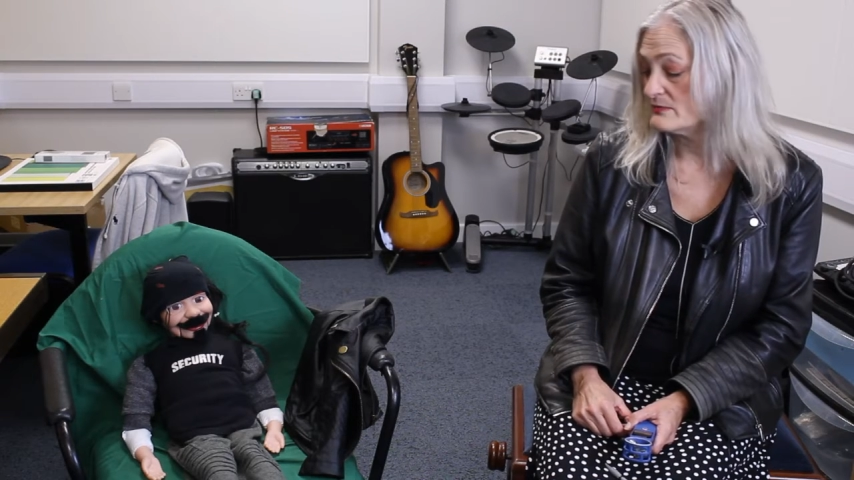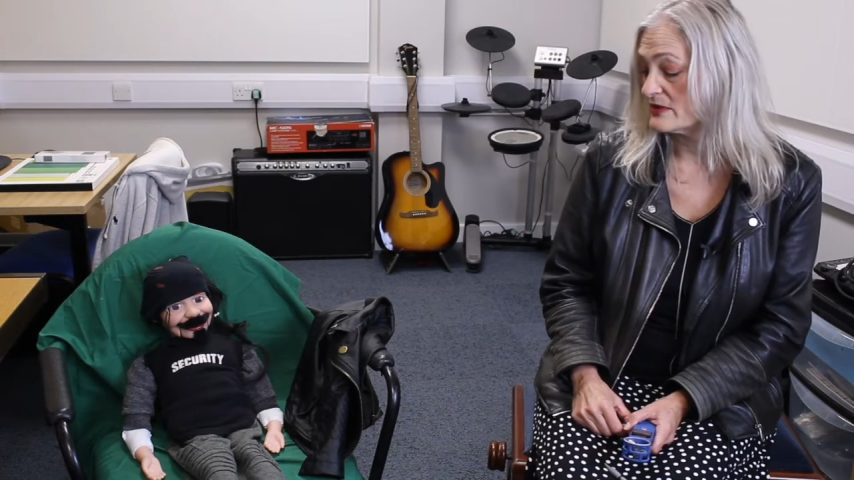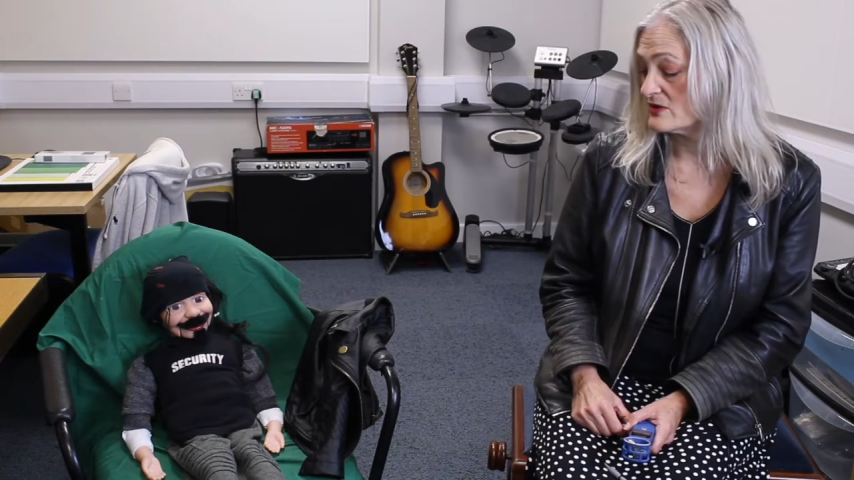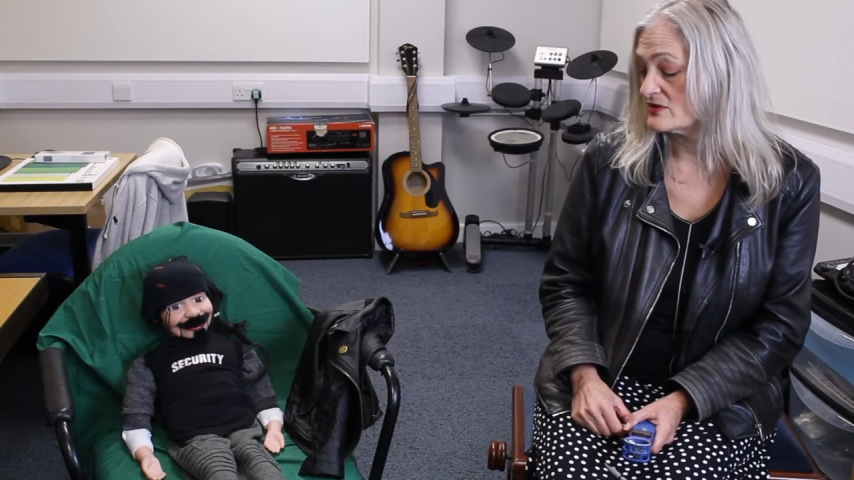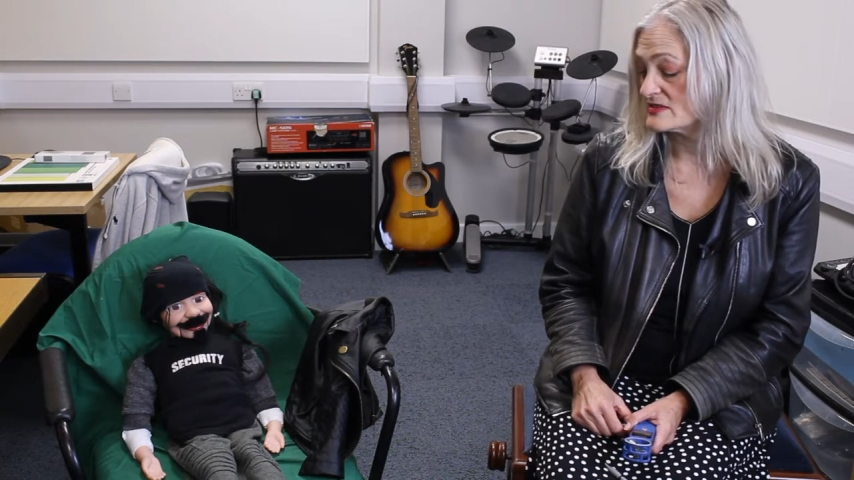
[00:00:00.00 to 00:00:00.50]

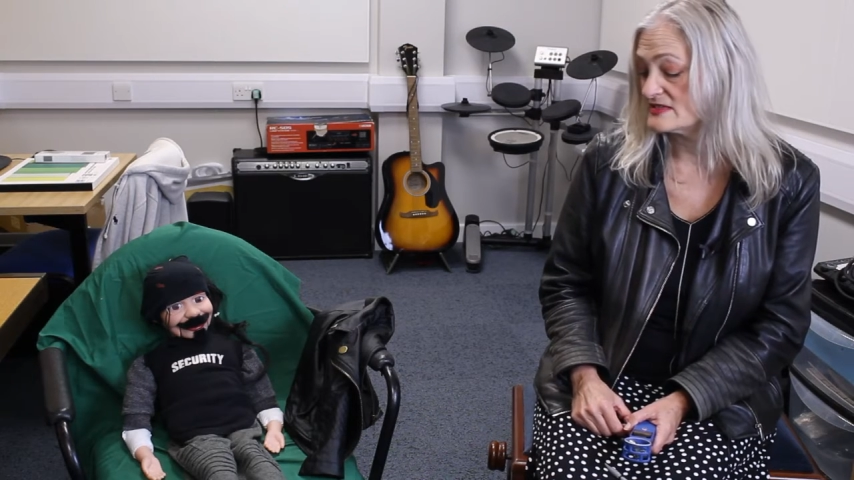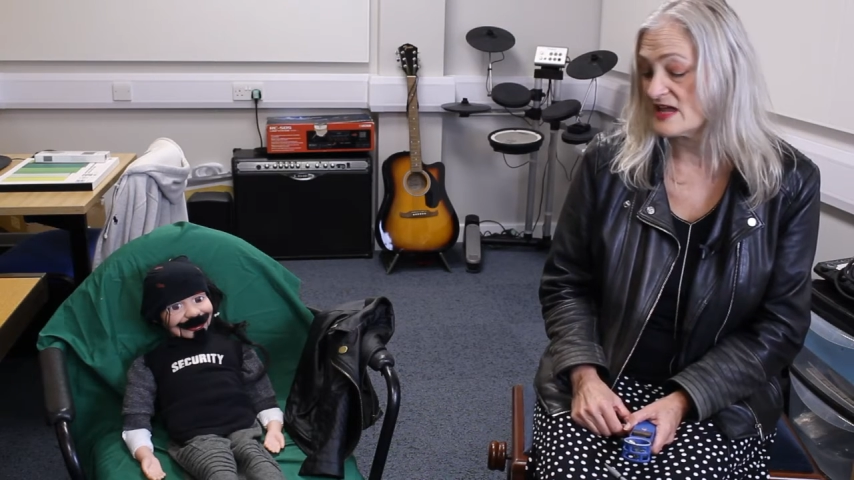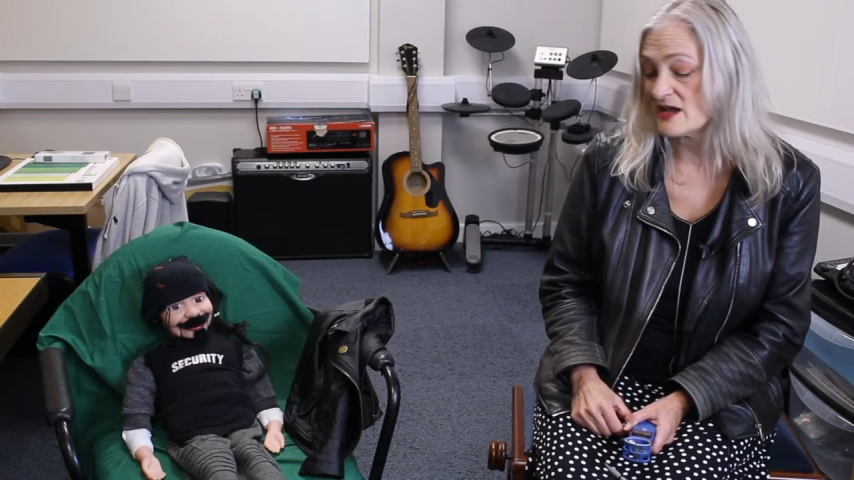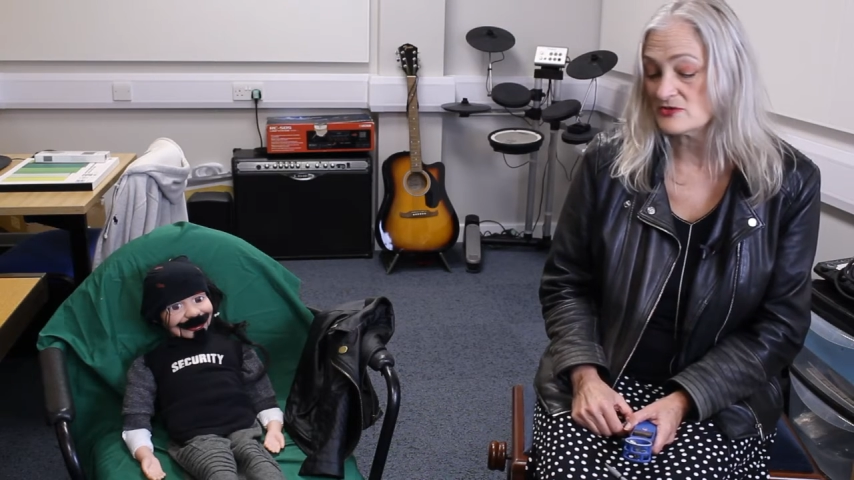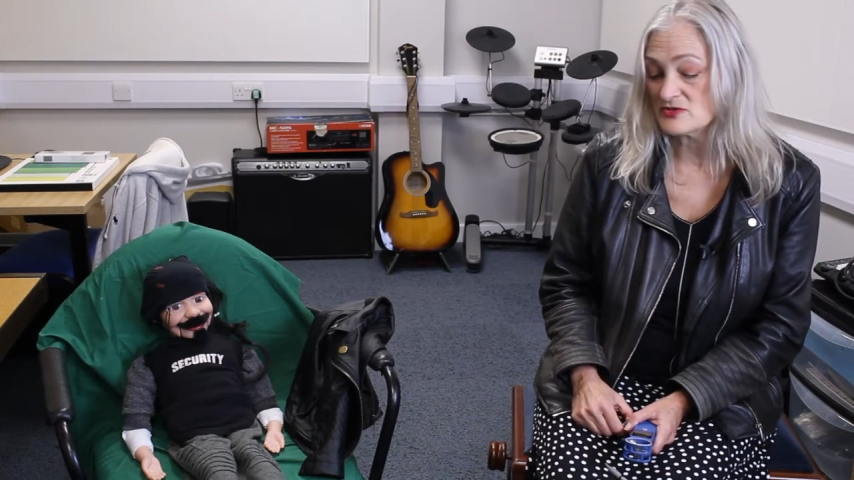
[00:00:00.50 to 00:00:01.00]
because
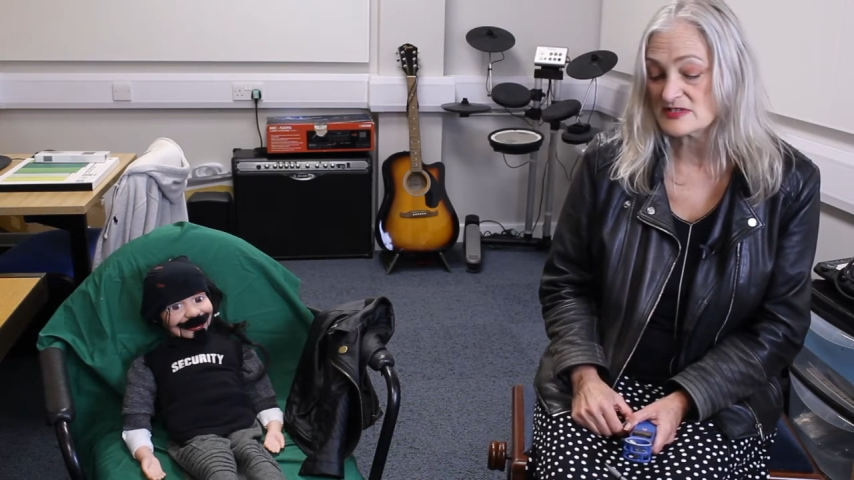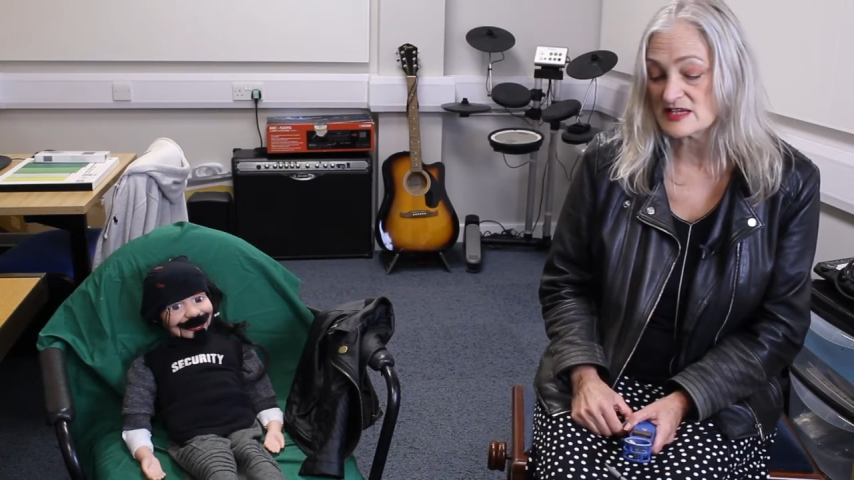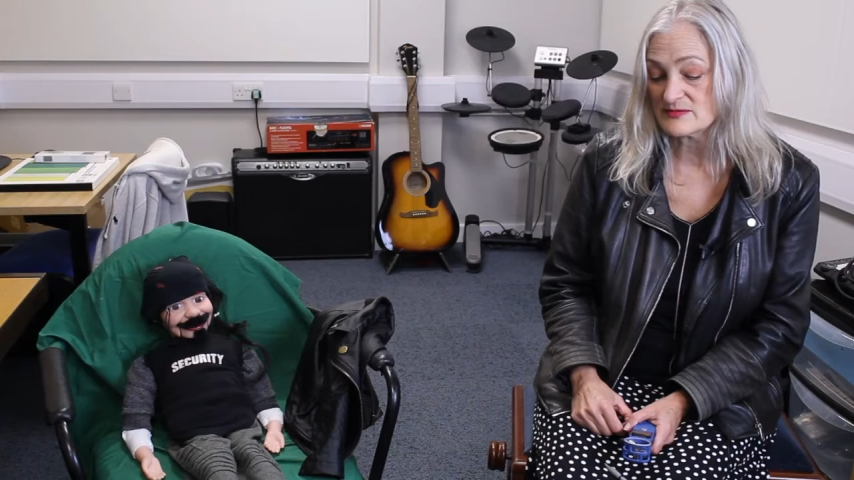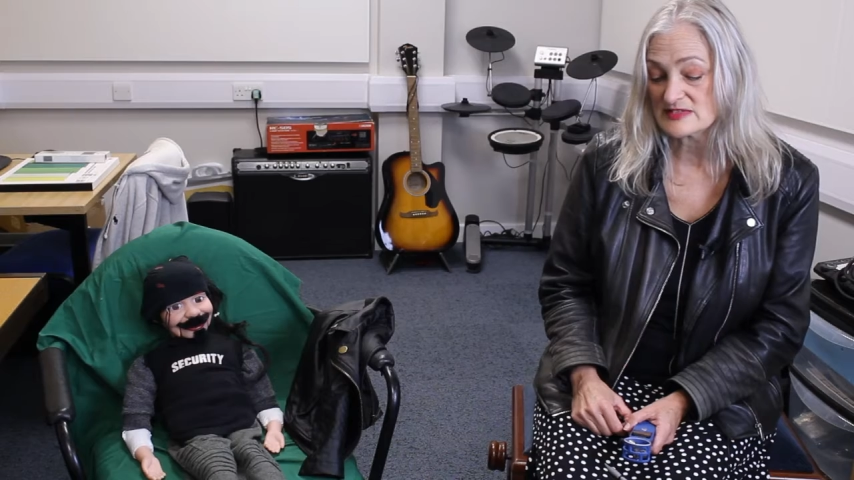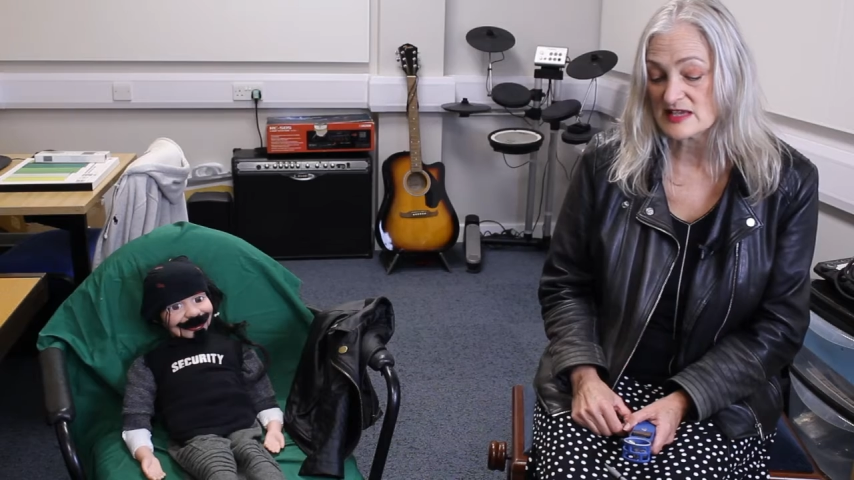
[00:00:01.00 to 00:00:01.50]
now you
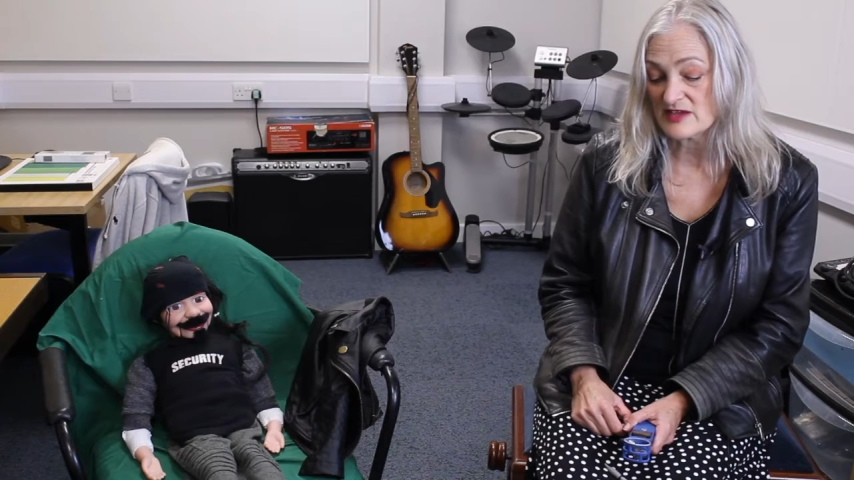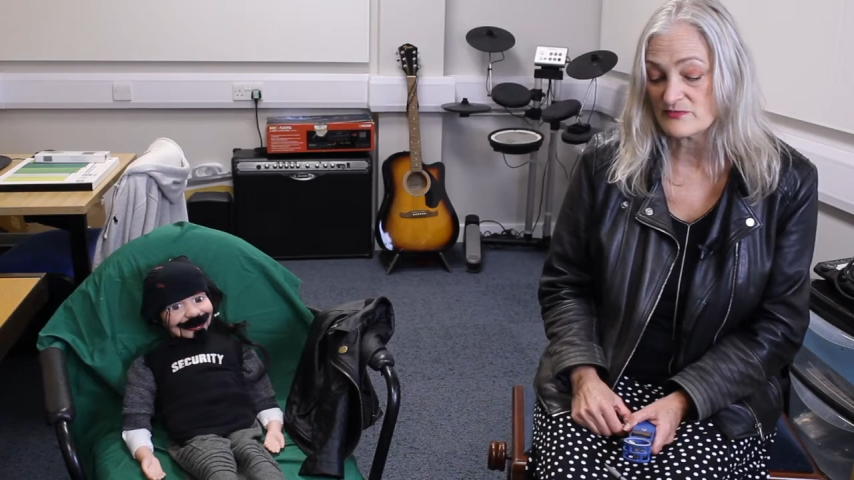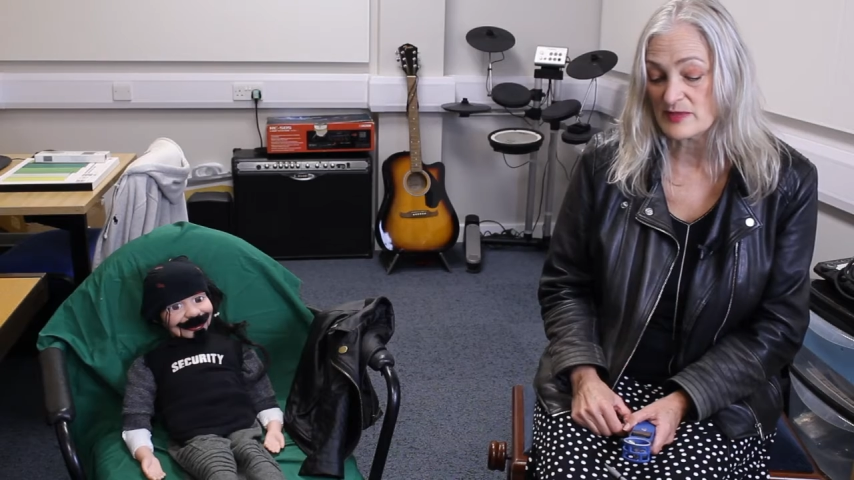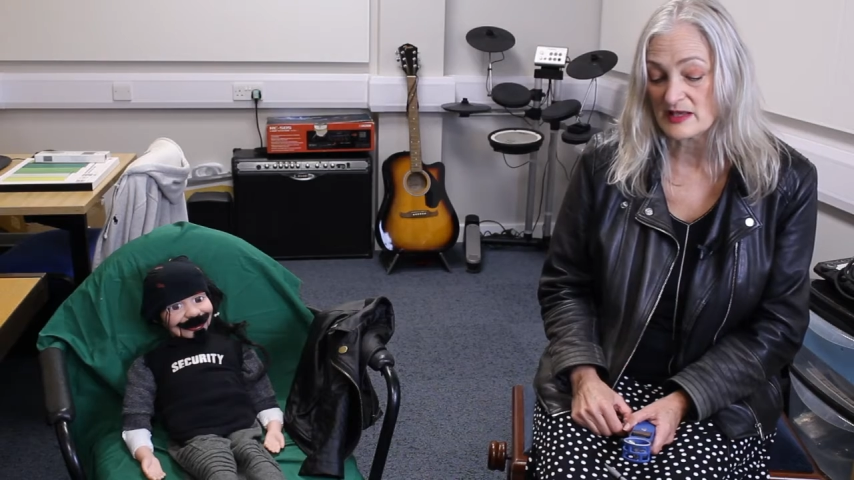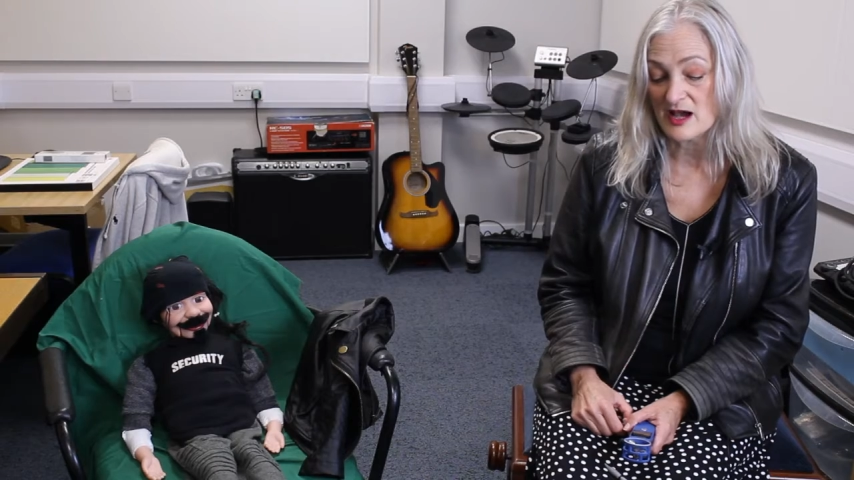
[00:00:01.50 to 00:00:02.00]
seem to
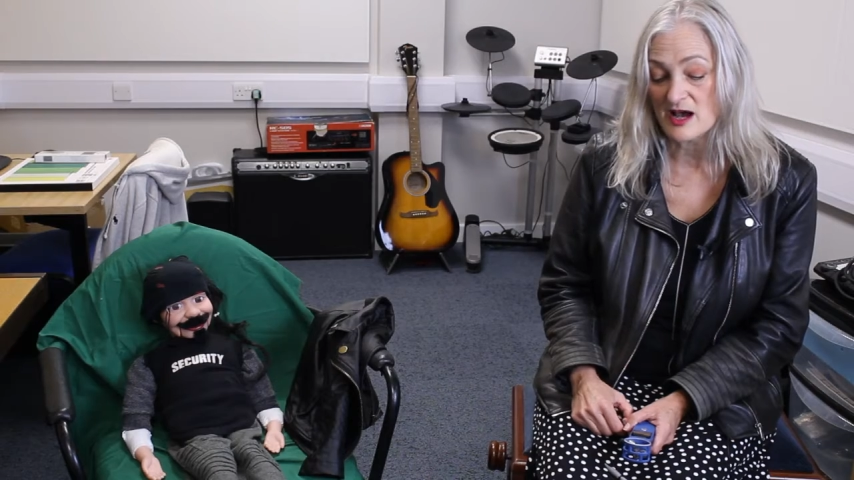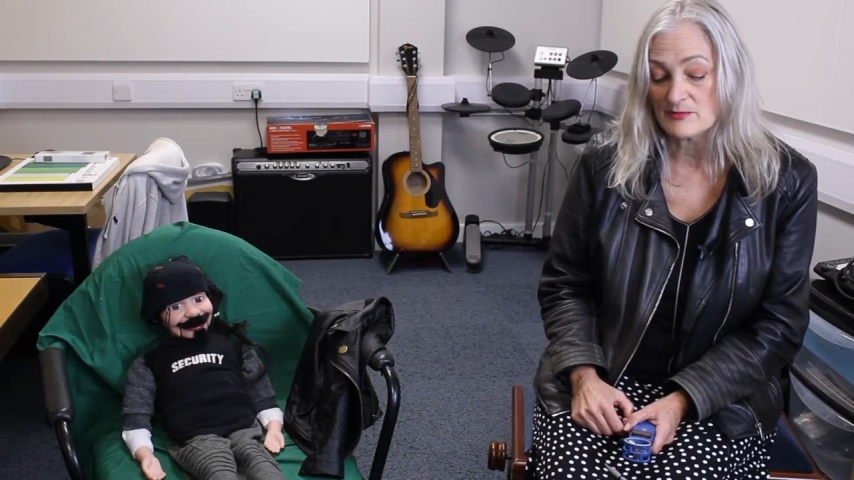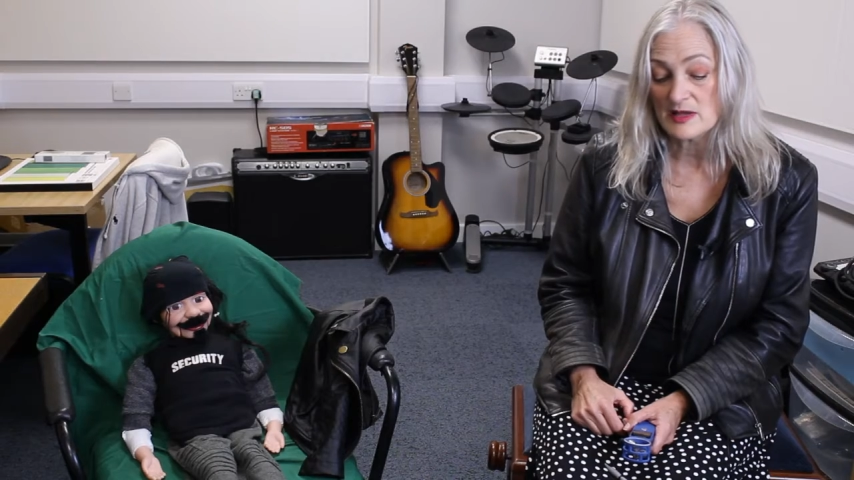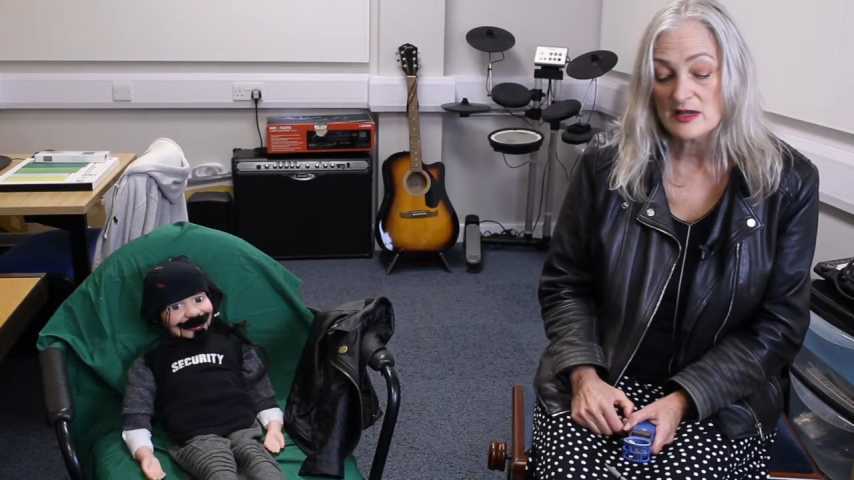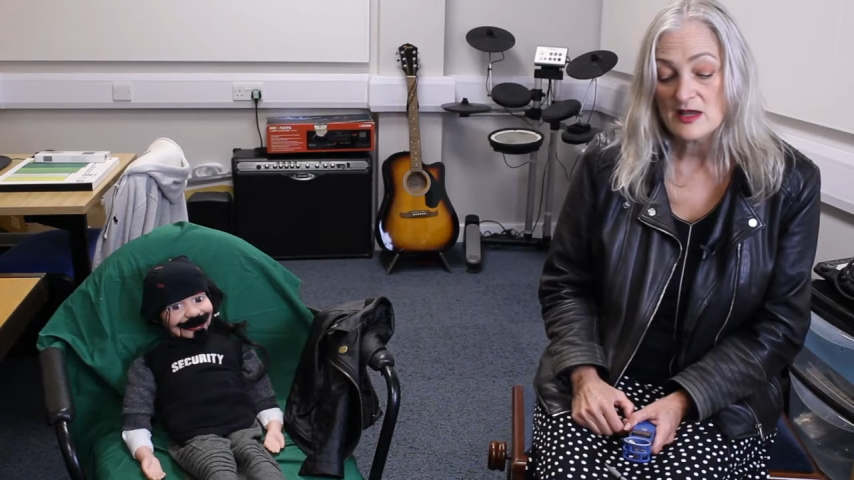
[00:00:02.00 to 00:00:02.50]
have become